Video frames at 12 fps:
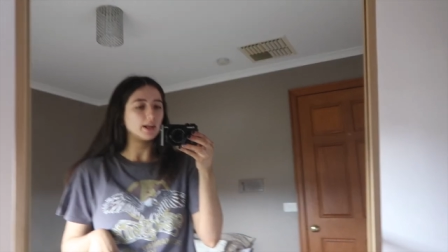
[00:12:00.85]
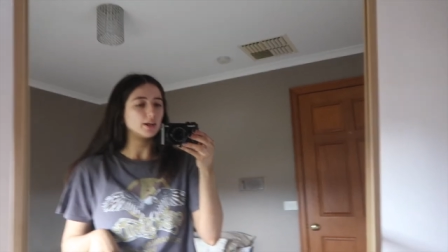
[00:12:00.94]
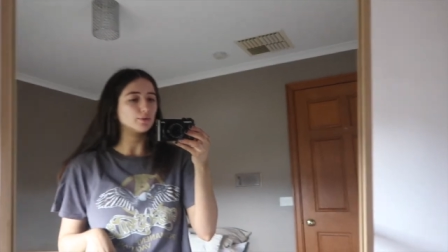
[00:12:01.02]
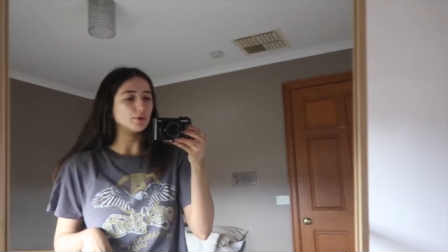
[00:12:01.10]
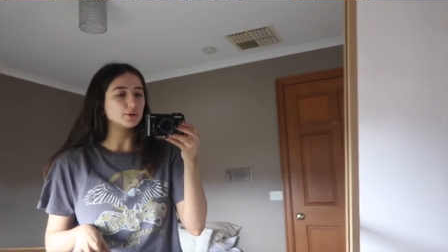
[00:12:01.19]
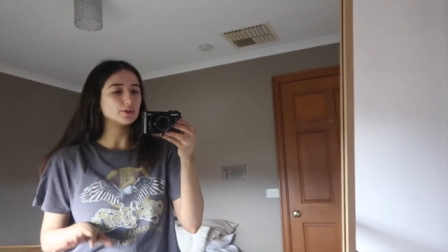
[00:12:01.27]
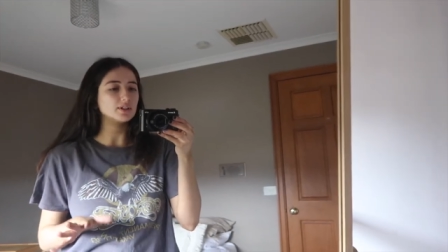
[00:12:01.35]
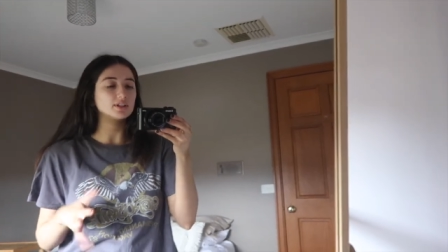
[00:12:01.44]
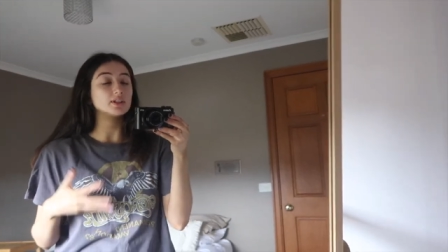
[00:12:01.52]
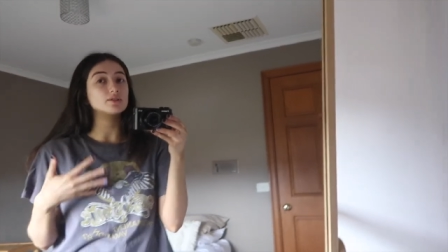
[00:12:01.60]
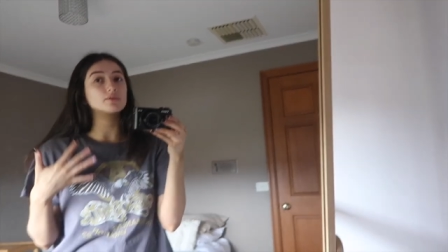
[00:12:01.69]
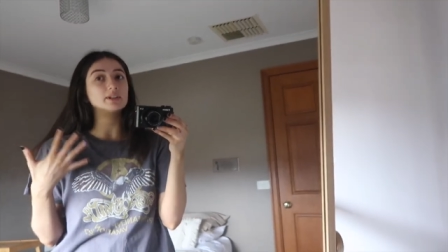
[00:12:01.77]
later on because
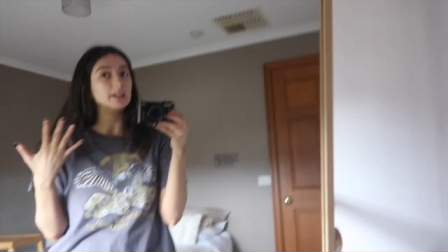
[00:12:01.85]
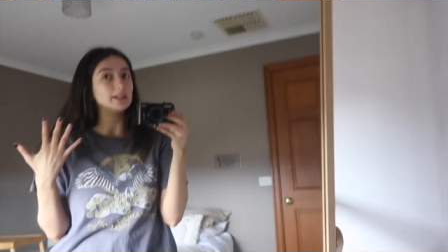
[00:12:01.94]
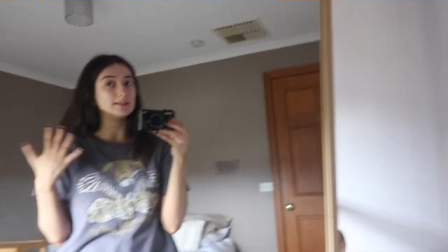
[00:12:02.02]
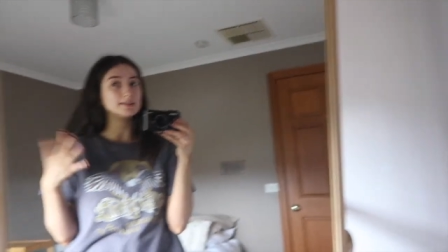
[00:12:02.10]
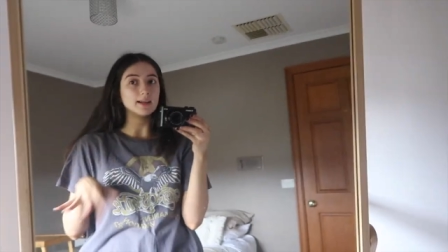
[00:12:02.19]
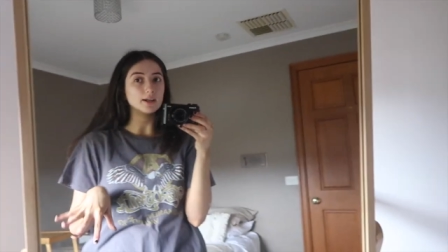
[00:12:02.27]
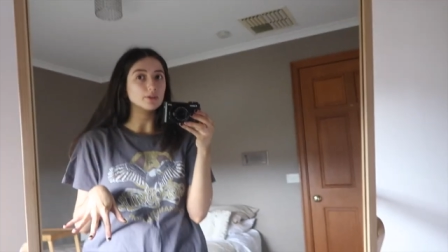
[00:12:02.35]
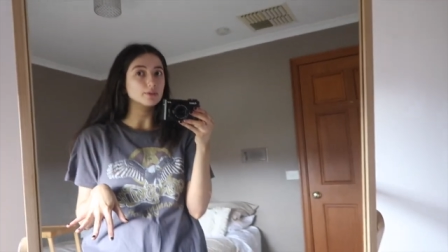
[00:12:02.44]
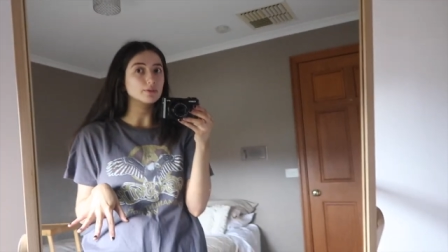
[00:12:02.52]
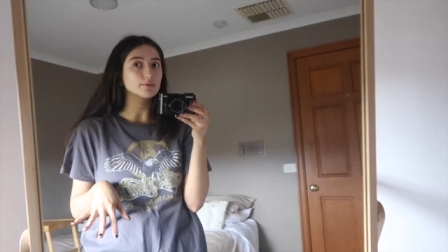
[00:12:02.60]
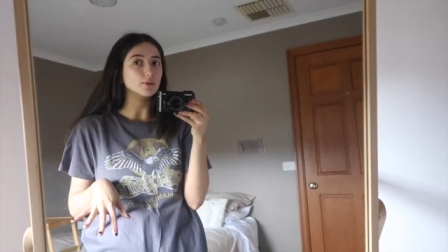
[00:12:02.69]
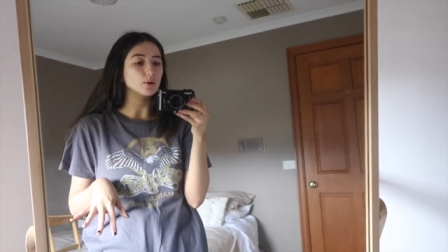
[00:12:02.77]
it doesn't really need to stay
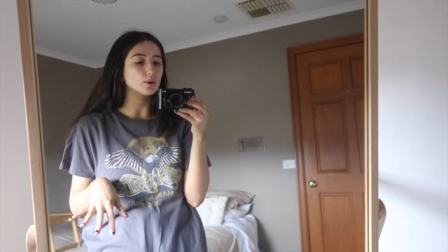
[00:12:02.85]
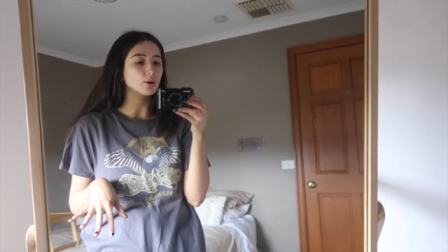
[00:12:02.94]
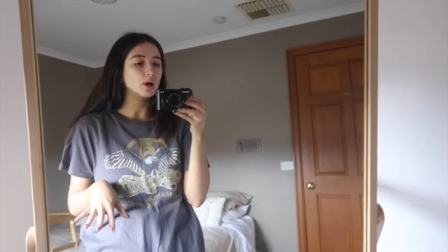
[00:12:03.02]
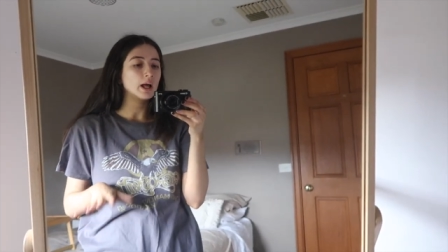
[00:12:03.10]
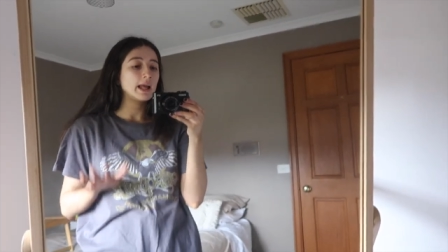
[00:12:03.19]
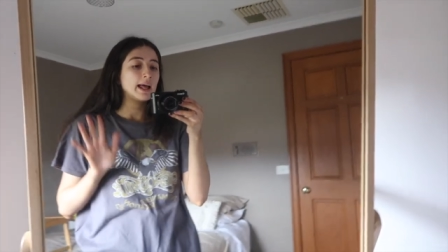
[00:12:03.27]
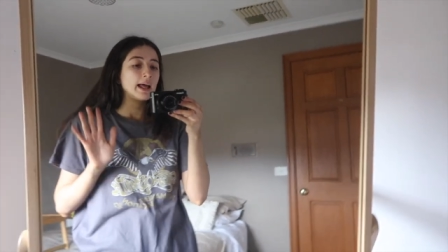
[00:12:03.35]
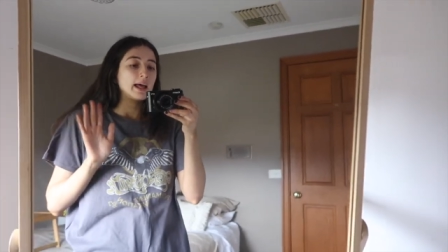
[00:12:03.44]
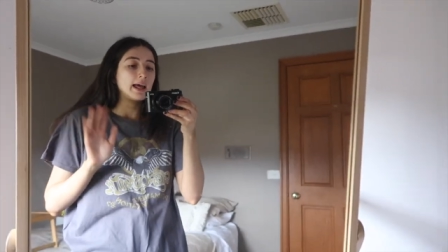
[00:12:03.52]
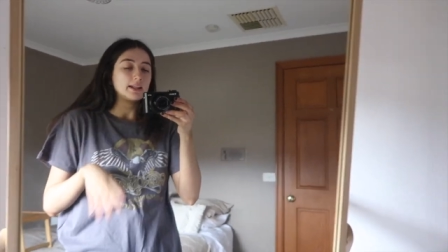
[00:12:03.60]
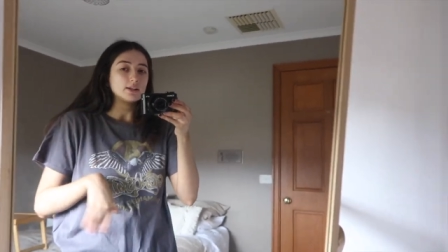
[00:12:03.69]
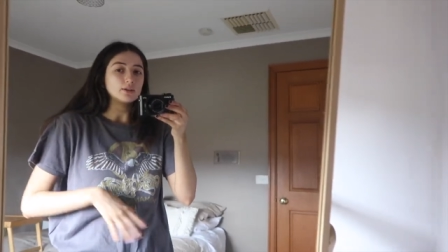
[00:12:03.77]
on for
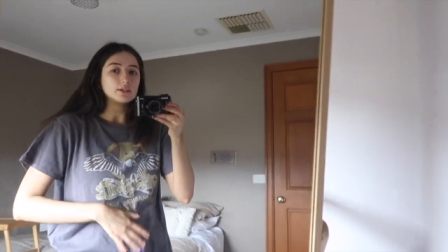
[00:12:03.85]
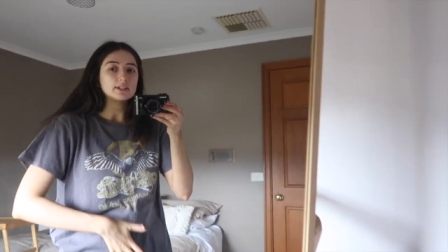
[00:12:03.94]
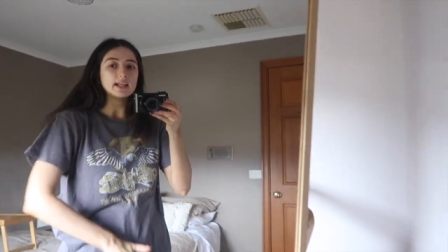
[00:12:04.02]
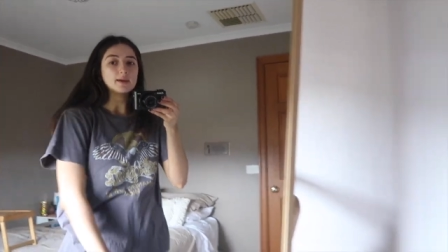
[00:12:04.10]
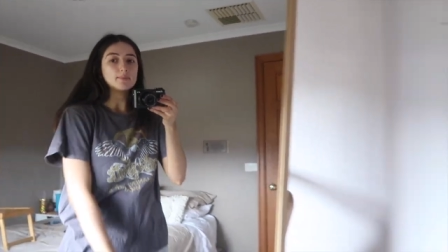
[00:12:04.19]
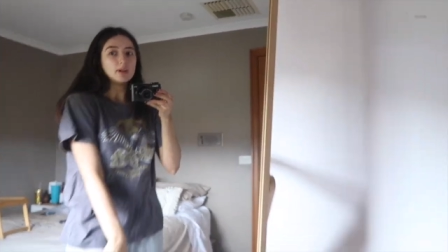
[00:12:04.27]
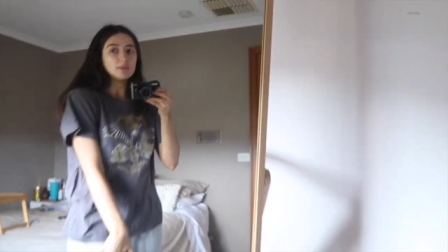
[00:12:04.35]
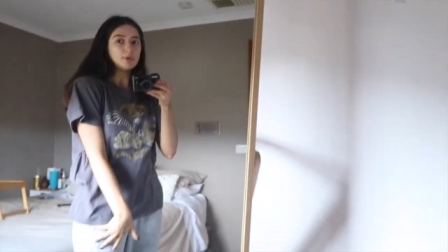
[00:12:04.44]
as long as like my